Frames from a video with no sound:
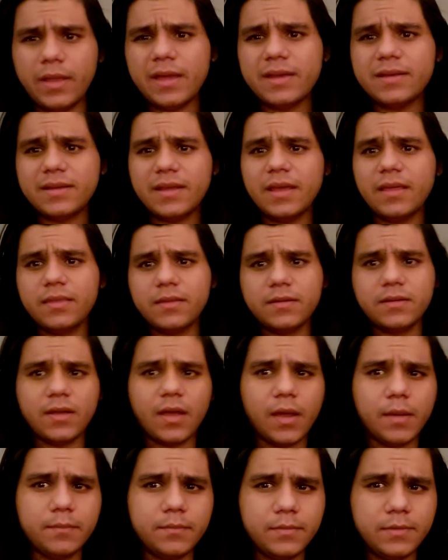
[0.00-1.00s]
I take the
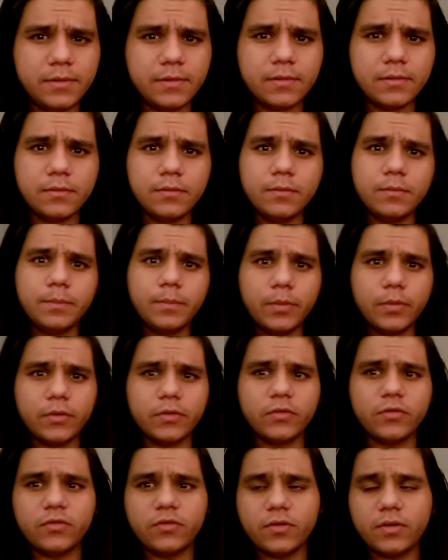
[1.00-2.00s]
time to
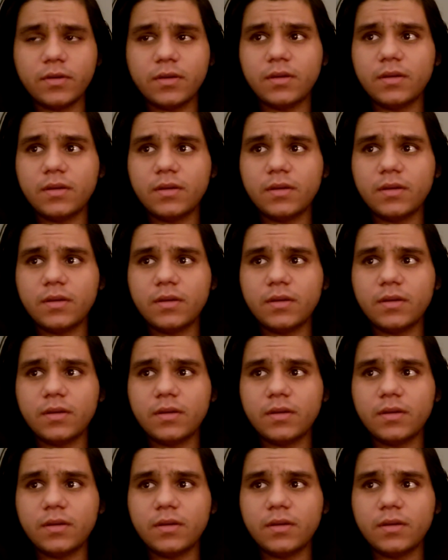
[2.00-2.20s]
push,